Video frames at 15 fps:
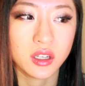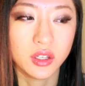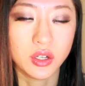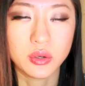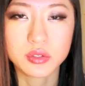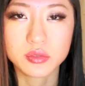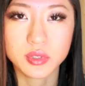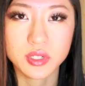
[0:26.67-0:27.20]

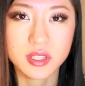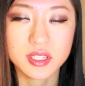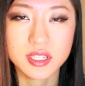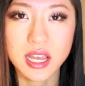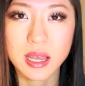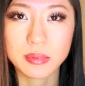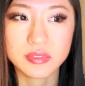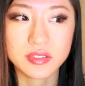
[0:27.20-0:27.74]
you know, was one of the
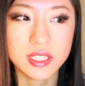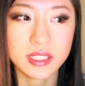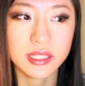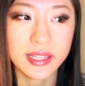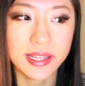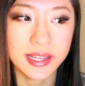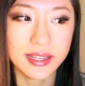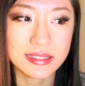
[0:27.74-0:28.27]
top of his
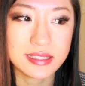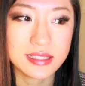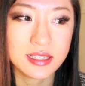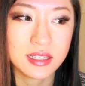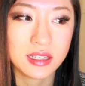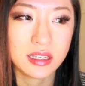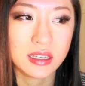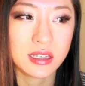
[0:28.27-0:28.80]
class,